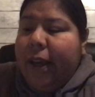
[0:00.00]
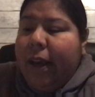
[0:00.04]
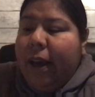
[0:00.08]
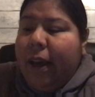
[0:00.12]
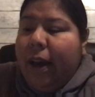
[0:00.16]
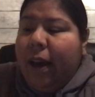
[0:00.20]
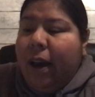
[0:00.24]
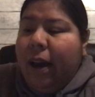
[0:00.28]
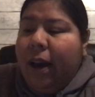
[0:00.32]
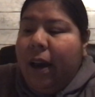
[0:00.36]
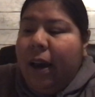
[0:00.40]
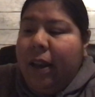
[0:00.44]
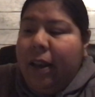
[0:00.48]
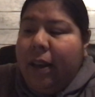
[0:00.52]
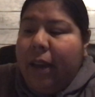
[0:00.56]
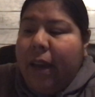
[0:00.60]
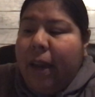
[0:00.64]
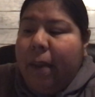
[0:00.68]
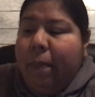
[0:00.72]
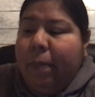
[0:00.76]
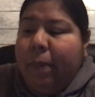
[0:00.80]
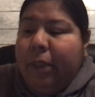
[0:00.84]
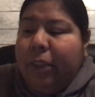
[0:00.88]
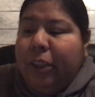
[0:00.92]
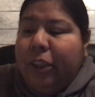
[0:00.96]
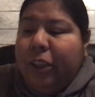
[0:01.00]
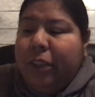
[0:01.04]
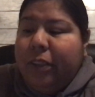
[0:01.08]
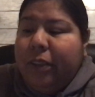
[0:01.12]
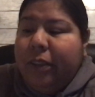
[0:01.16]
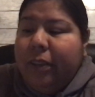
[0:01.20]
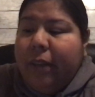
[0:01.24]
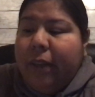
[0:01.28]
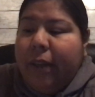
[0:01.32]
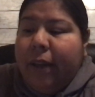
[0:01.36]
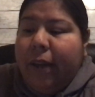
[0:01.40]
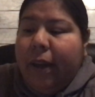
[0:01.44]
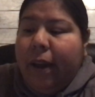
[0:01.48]

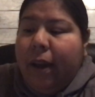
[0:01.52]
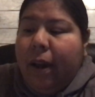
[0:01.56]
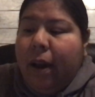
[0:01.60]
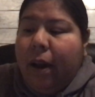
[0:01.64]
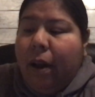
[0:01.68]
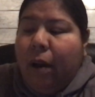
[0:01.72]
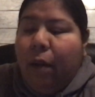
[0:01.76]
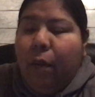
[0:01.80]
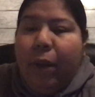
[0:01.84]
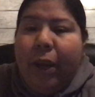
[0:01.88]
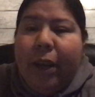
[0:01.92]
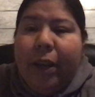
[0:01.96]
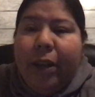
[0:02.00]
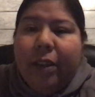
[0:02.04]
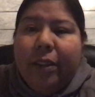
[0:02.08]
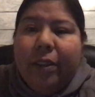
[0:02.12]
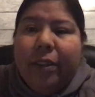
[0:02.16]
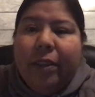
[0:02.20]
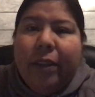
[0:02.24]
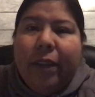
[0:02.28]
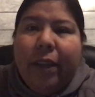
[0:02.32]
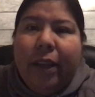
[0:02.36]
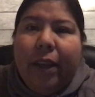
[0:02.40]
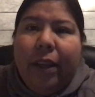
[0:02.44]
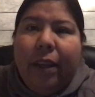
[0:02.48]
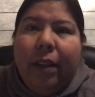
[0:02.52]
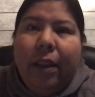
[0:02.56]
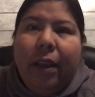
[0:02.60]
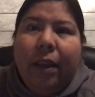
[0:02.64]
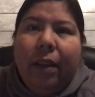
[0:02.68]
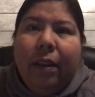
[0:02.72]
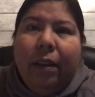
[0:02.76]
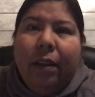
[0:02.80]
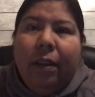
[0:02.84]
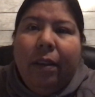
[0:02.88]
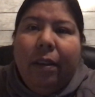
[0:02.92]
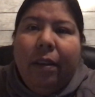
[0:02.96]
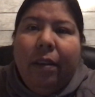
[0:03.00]
just like a way to say
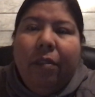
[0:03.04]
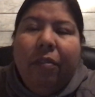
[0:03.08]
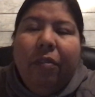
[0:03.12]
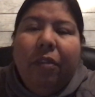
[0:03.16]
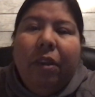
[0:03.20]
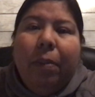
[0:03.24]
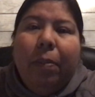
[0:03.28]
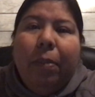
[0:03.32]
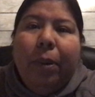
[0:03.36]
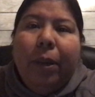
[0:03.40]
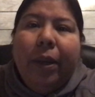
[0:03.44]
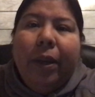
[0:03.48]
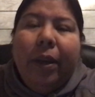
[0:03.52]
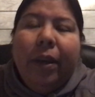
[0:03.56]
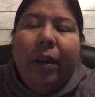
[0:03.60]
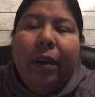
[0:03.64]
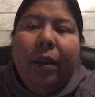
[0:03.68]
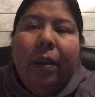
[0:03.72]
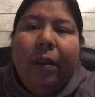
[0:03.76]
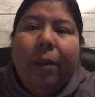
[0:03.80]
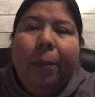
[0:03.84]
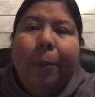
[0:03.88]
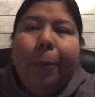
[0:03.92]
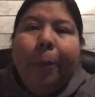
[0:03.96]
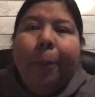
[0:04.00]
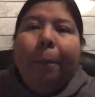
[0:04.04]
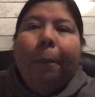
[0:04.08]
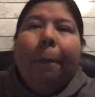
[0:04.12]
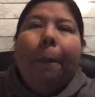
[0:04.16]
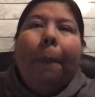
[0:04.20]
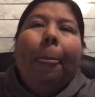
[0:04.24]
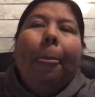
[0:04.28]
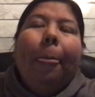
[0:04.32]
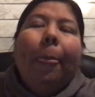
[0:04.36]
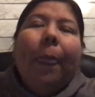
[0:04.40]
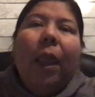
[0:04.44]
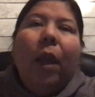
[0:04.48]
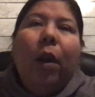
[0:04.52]
that the fabric
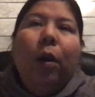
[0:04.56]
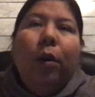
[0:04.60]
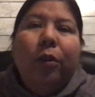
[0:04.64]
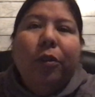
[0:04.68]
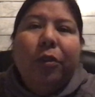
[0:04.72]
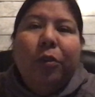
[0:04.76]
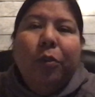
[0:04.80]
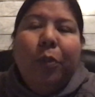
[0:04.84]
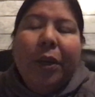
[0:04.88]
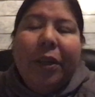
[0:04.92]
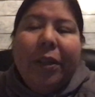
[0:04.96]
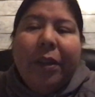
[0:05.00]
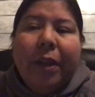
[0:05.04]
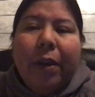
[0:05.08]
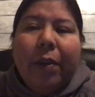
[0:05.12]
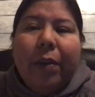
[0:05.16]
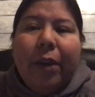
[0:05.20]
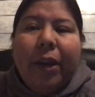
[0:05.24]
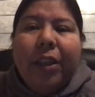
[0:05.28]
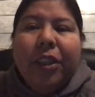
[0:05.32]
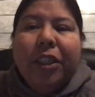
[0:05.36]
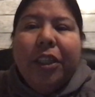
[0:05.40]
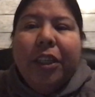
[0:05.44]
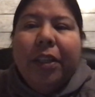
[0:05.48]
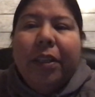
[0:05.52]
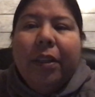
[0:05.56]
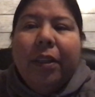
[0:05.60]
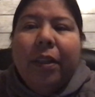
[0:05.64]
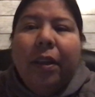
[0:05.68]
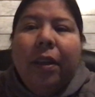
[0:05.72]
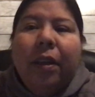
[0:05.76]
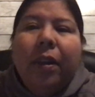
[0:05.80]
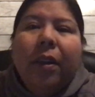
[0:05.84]
goes one direction.